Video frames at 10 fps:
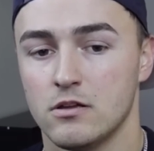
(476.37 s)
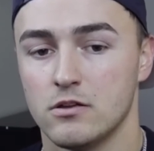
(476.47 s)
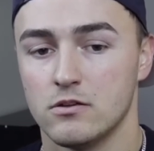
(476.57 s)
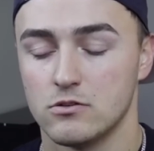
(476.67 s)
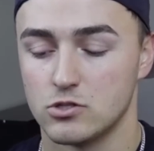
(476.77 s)

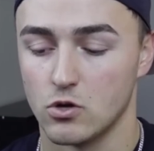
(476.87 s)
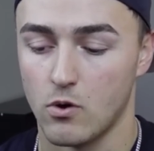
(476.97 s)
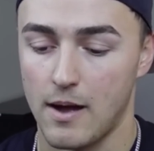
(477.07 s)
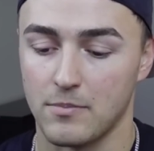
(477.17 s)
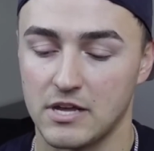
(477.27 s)
So
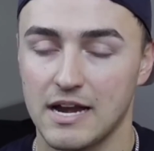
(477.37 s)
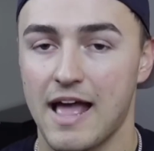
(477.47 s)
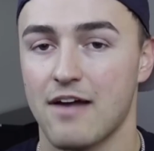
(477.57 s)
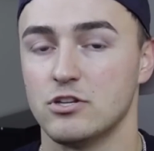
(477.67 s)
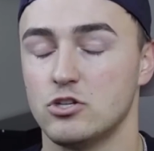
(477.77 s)
I'm going to
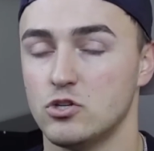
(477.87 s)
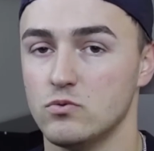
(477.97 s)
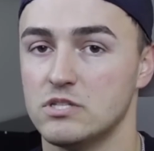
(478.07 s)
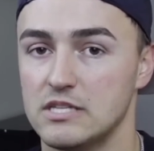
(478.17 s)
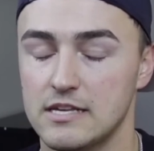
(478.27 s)
have to
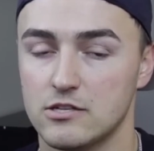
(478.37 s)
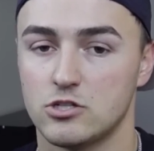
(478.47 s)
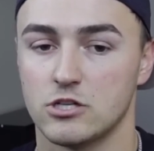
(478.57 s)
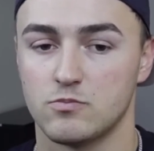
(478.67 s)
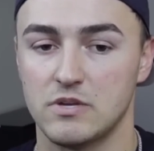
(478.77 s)
choose these
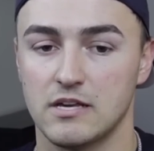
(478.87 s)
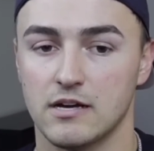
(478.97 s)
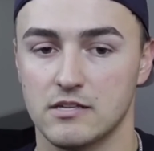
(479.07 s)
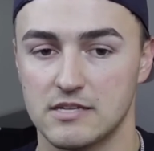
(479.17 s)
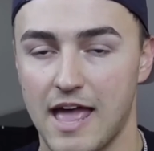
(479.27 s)
just
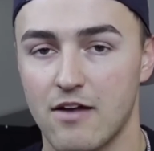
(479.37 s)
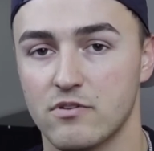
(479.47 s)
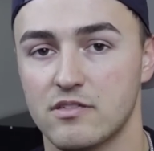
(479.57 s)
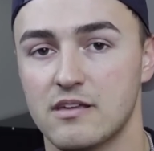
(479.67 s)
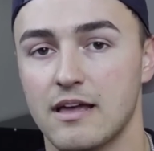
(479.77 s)
because
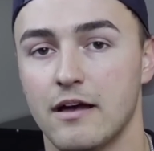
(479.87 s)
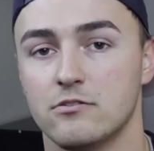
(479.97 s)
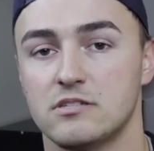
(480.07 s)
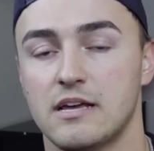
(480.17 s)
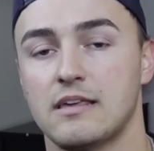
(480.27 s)
everything
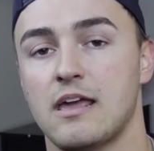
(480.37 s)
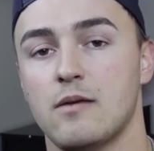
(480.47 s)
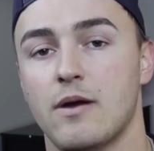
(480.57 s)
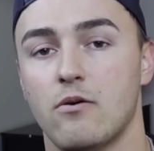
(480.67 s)
else that came out